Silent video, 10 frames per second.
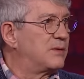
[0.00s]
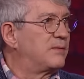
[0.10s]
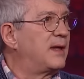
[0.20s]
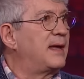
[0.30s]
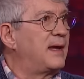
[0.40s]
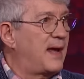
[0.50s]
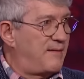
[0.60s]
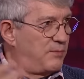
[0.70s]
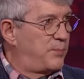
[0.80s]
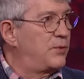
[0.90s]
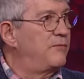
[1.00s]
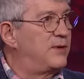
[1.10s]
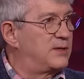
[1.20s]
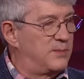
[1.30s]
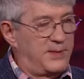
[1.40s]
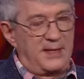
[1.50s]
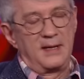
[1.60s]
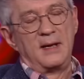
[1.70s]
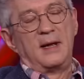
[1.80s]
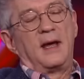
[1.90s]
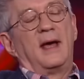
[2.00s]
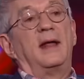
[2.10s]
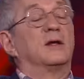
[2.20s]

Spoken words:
they have approved it to be, and